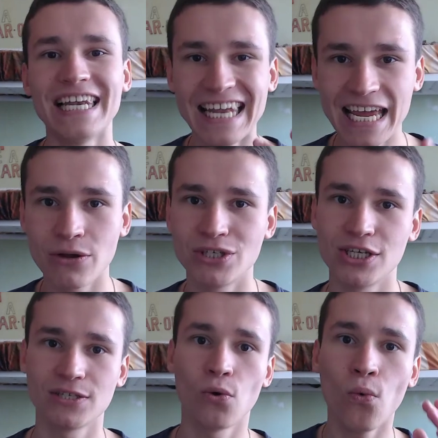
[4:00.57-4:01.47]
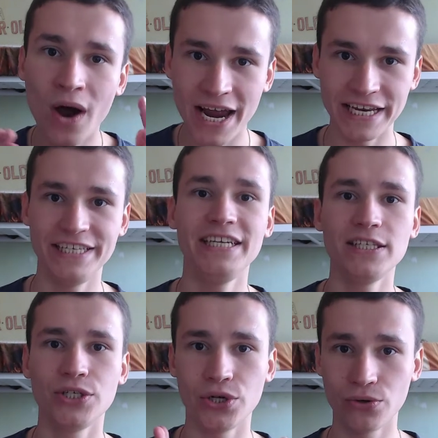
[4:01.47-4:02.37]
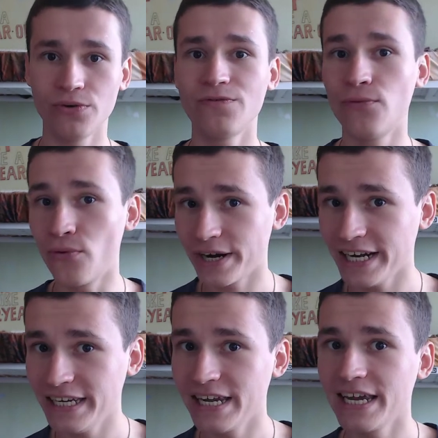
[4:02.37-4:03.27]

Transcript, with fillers: languages why need to foreign